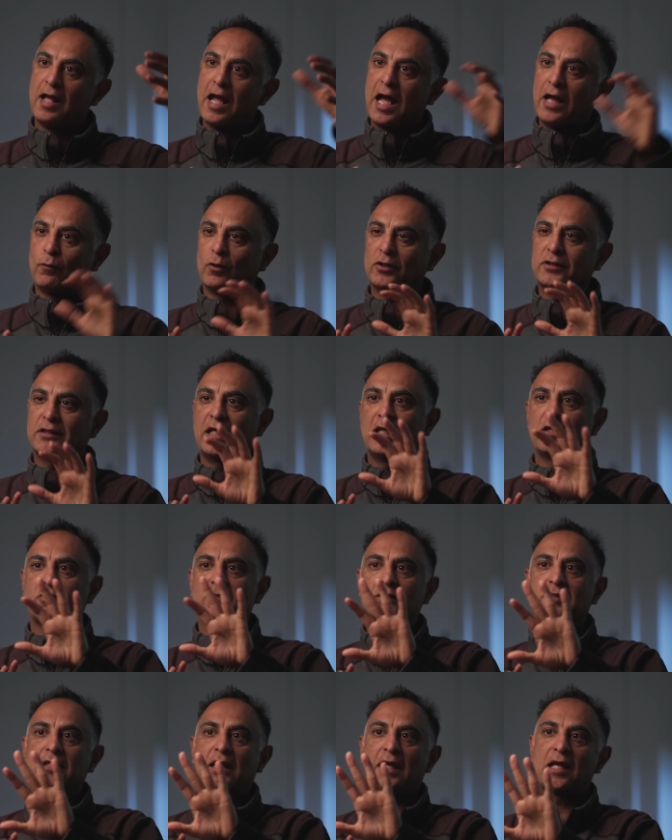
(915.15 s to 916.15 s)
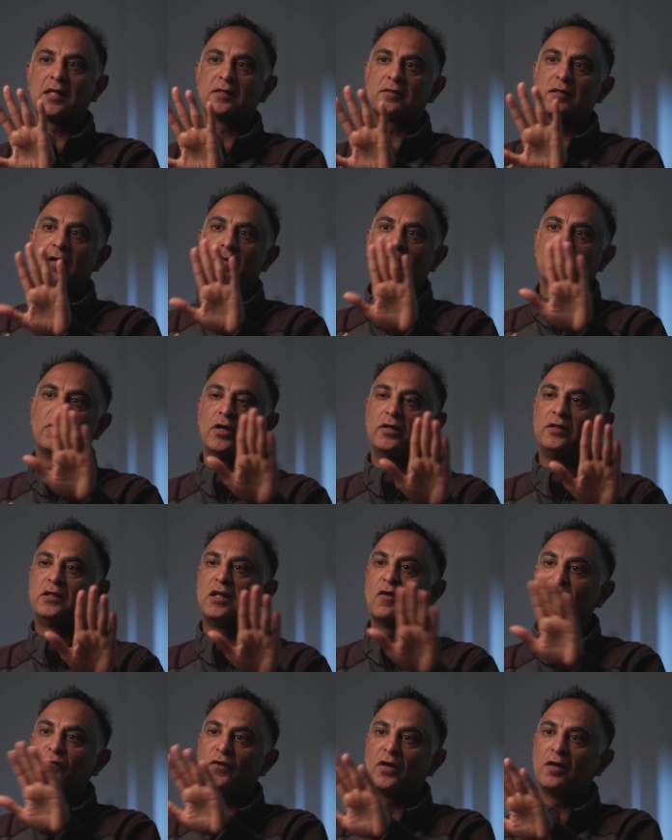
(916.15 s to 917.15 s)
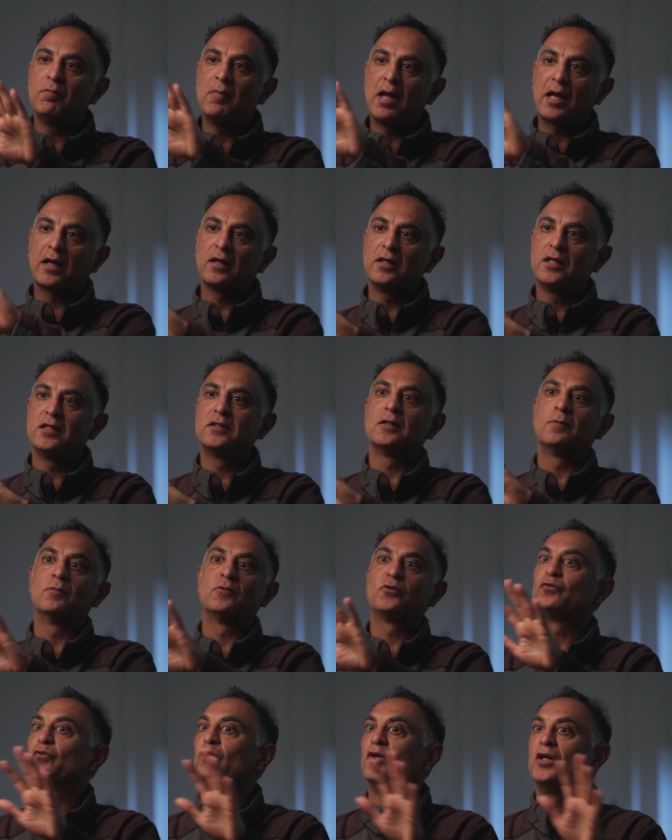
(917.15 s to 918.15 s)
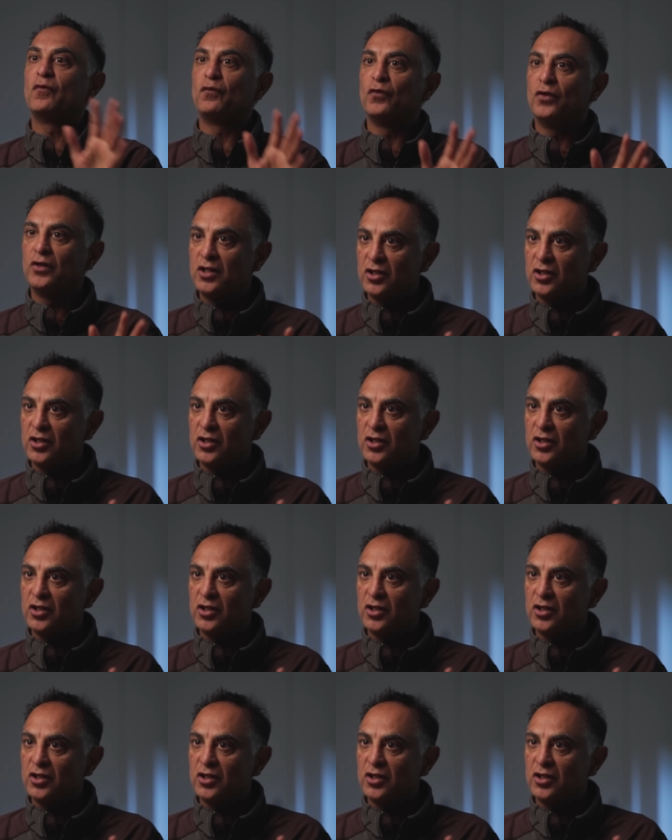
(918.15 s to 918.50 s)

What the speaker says: And what's interesting is there are different mechanisms for different